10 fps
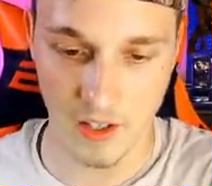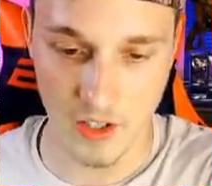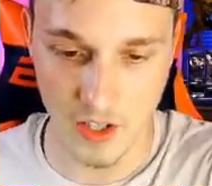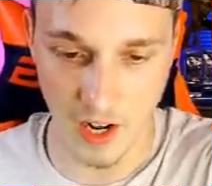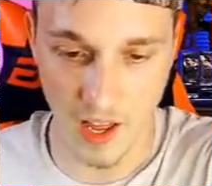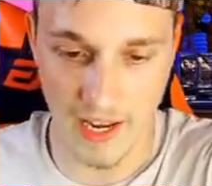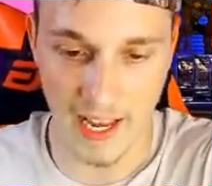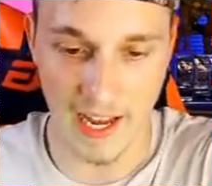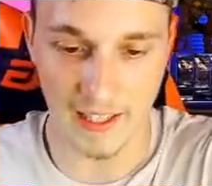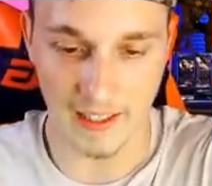July
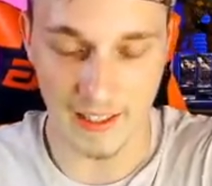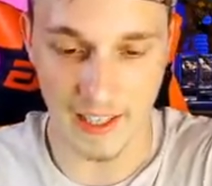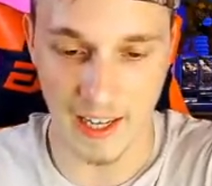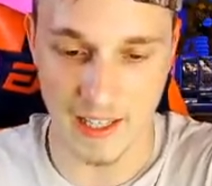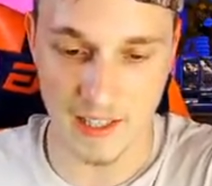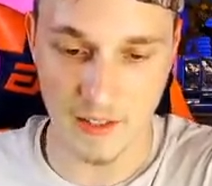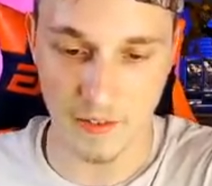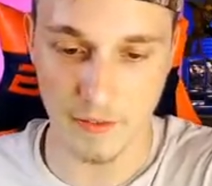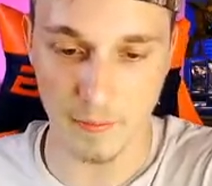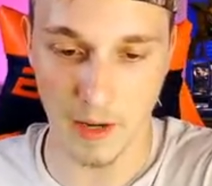Gang. Yes.
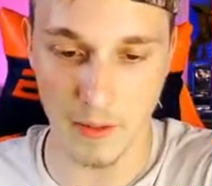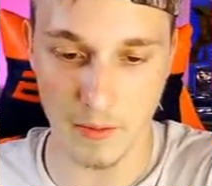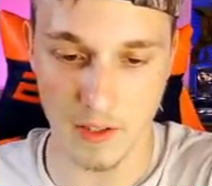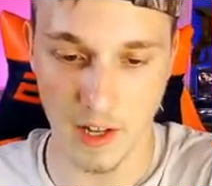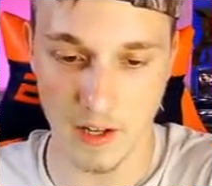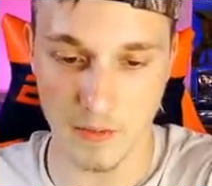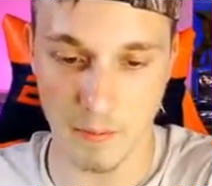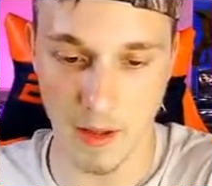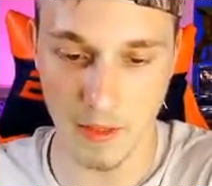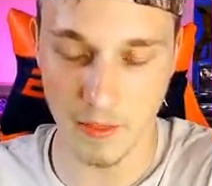Mine was last
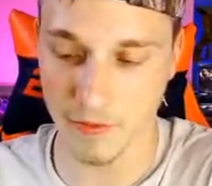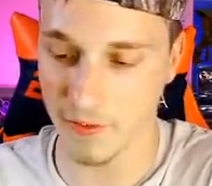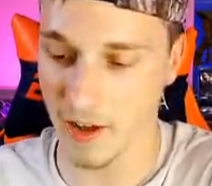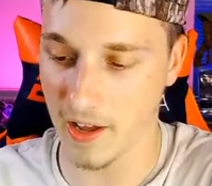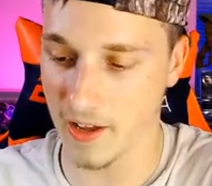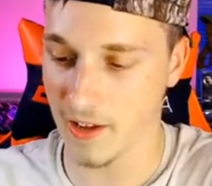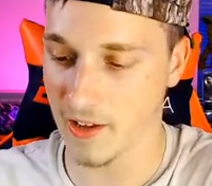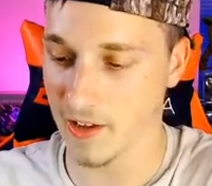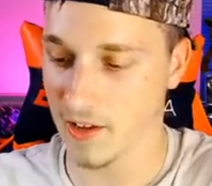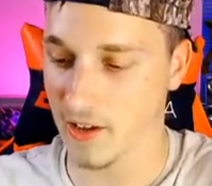month. Fire.
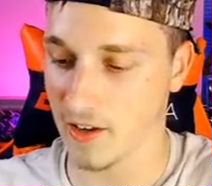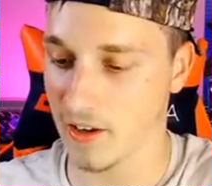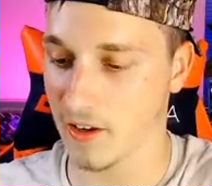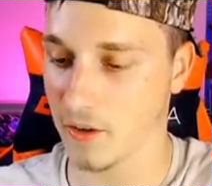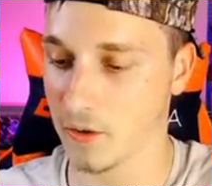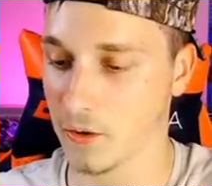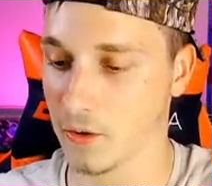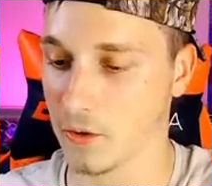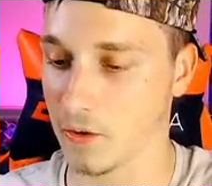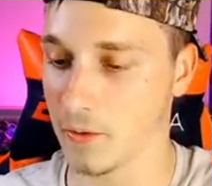
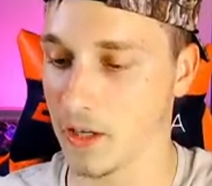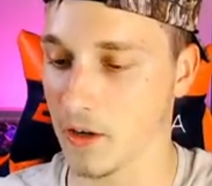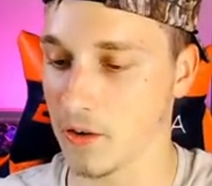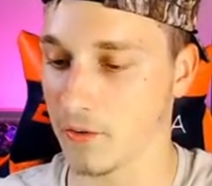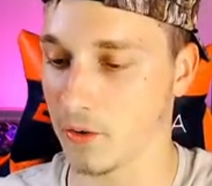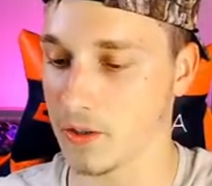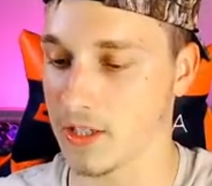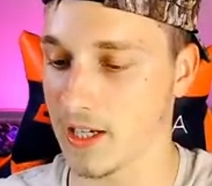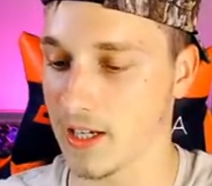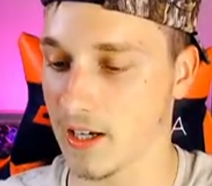Ooh, here we go.
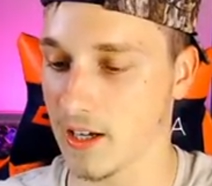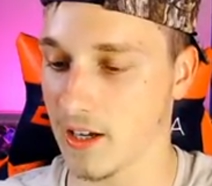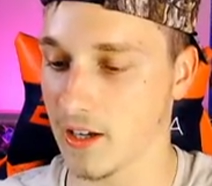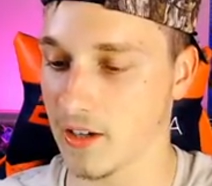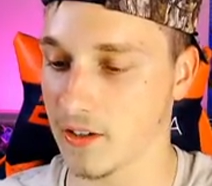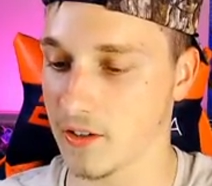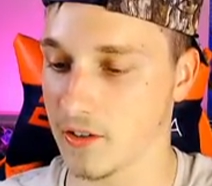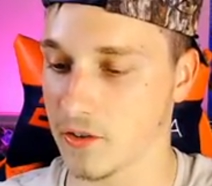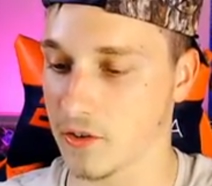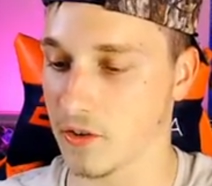Vorticular
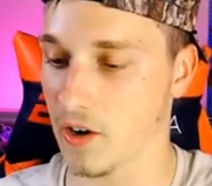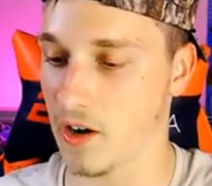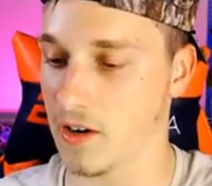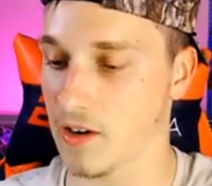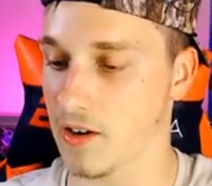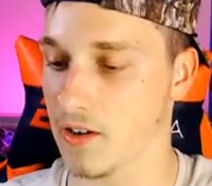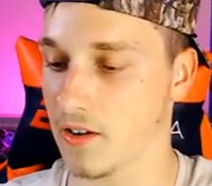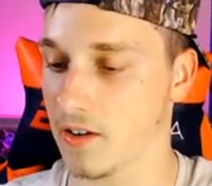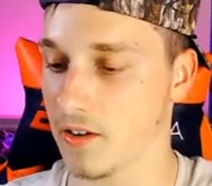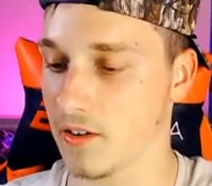Drumgon.
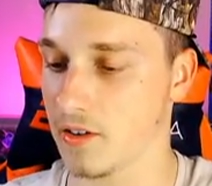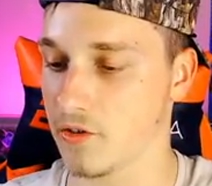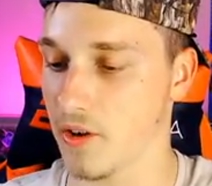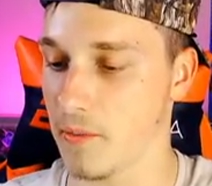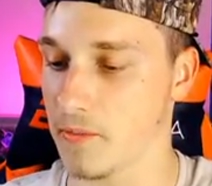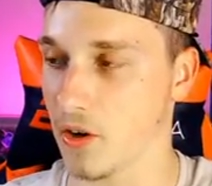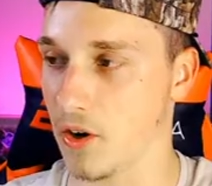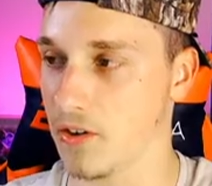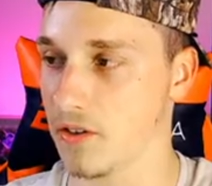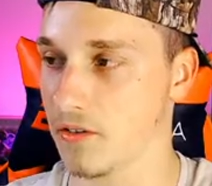
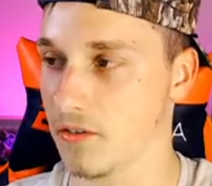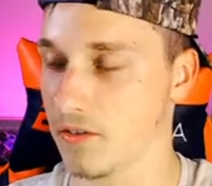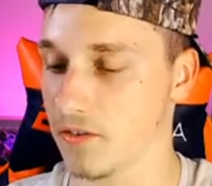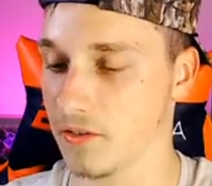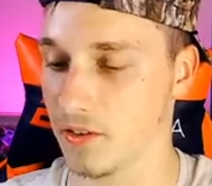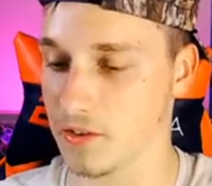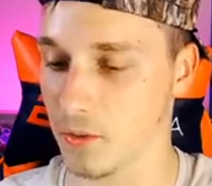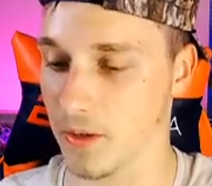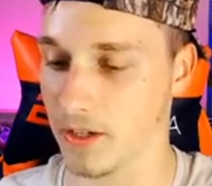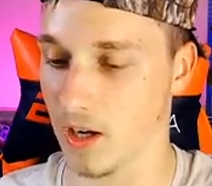Oh, that's a
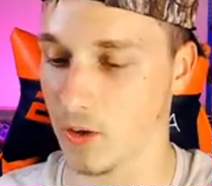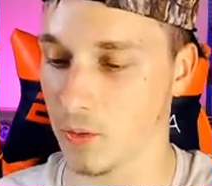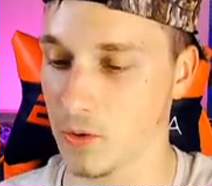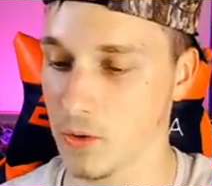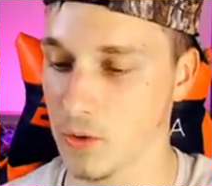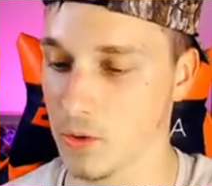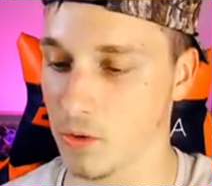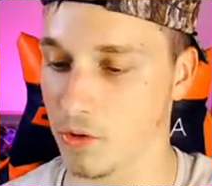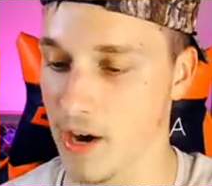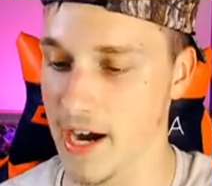weird card. Ooh,
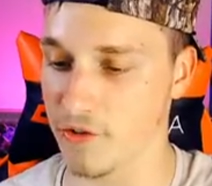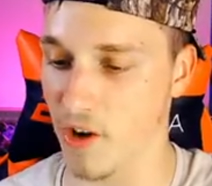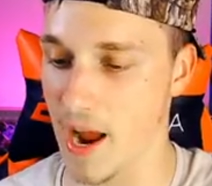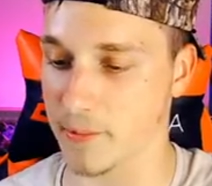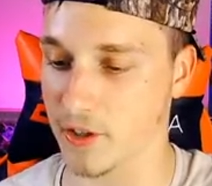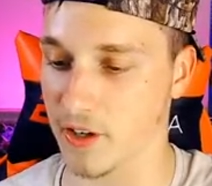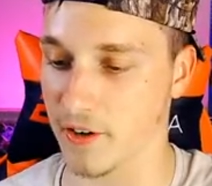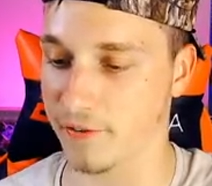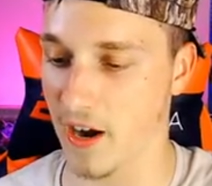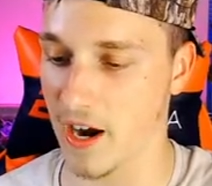Raid
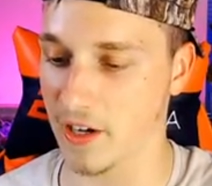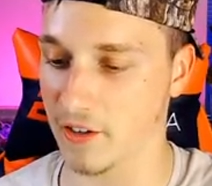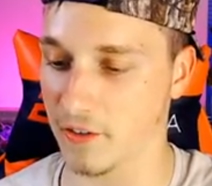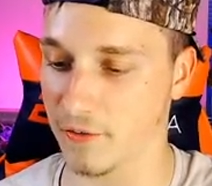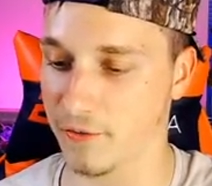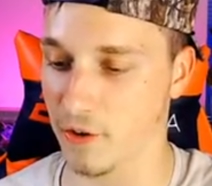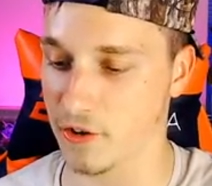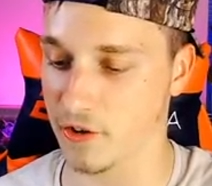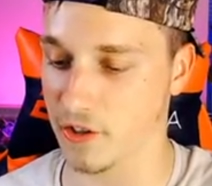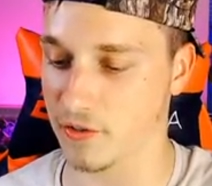Raptor. Final
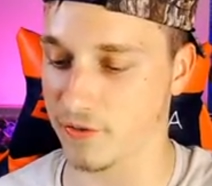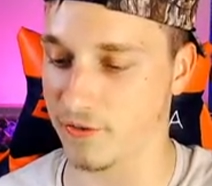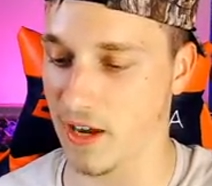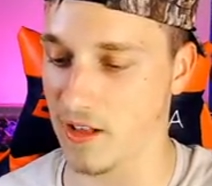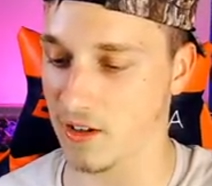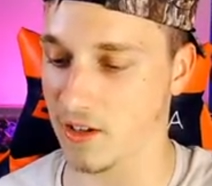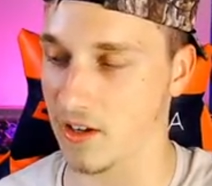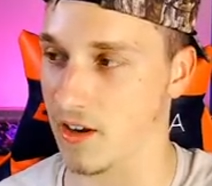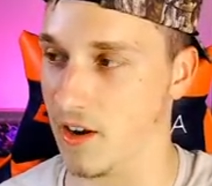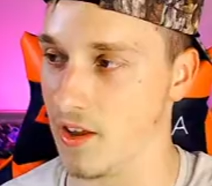Fortress
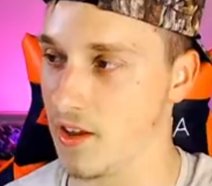Falcon.